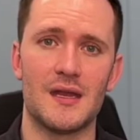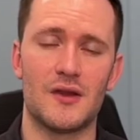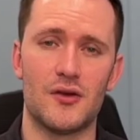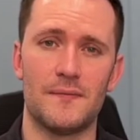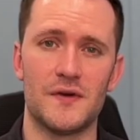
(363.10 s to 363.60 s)

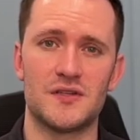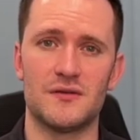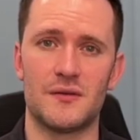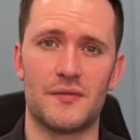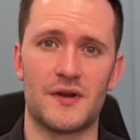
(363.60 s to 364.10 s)
could put you
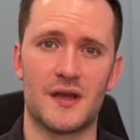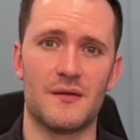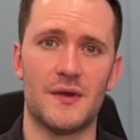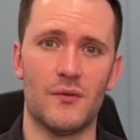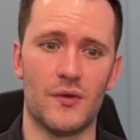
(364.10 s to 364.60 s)
in a
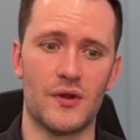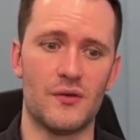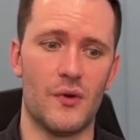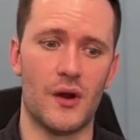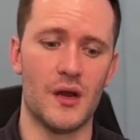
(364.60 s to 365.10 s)
predicament where you
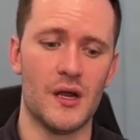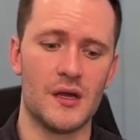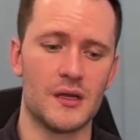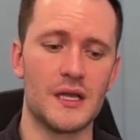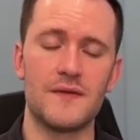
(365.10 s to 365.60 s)
are
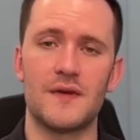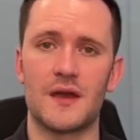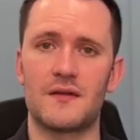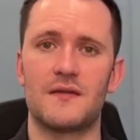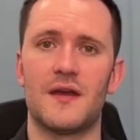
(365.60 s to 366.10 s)
leaving
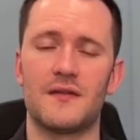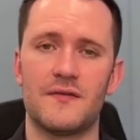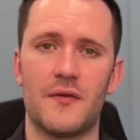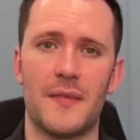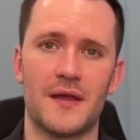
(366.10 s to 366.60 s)
excessive
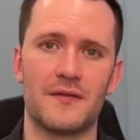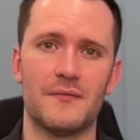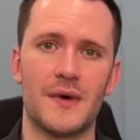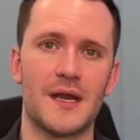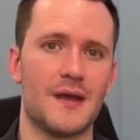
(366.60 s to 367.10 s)
amounts of
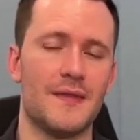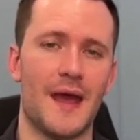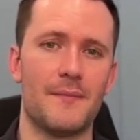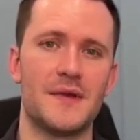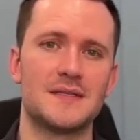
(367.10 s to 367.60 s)
money in
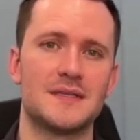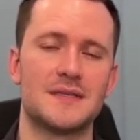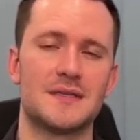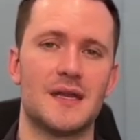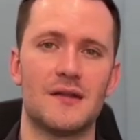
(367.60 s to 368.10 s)
that business
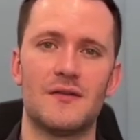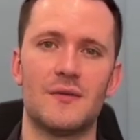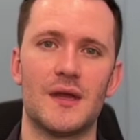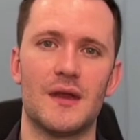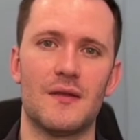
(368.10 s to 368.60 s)
and not
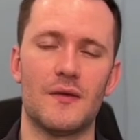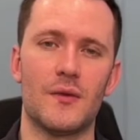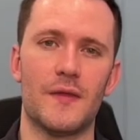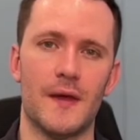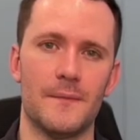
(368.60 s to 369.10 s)
doing anything
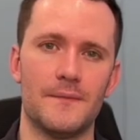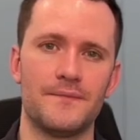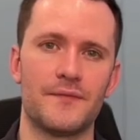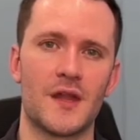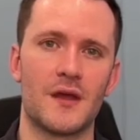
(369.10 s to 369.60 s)
with it.
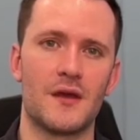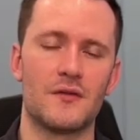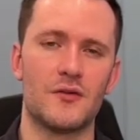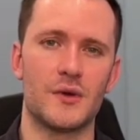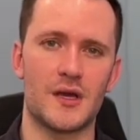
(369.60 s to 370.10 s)

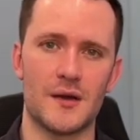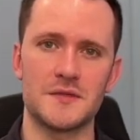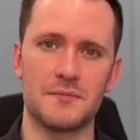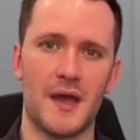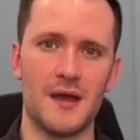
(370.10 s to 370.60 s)
So when it comes to
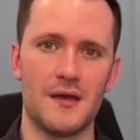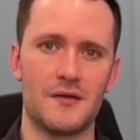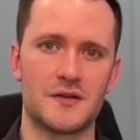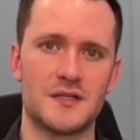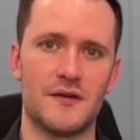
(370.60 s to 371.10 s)
paying
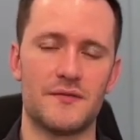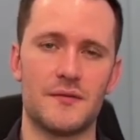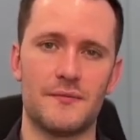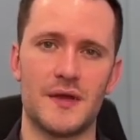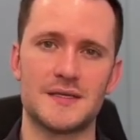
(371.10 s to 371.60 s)
yourself, the
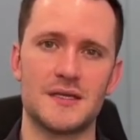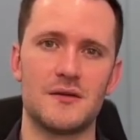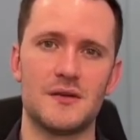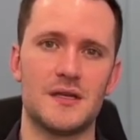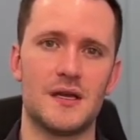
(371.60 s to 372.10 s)
best thing you
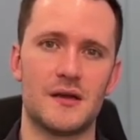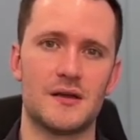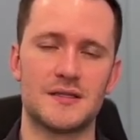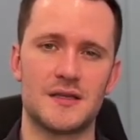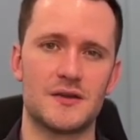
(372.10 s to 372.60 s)
need to get on the
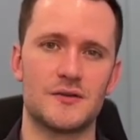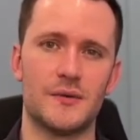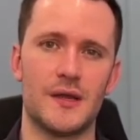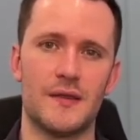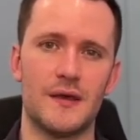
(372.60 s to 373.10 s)
schedule
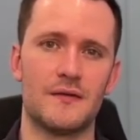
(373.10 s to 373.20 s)
with is